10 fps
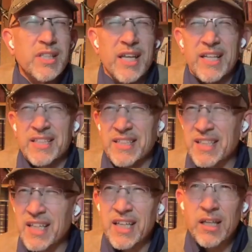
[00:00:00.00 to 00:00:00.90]
and it's
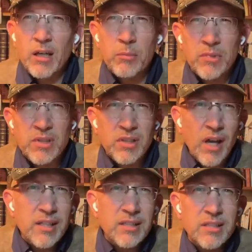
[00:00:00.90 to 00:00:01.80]
kicking up
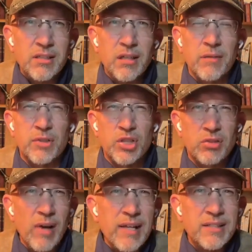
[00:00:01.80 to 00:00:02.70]
dust of
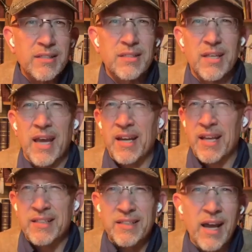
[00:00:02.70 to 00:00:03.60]
stress and
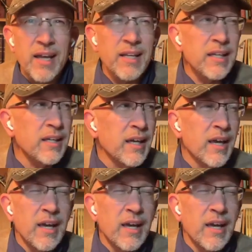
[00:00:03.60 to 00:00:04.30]
anxiety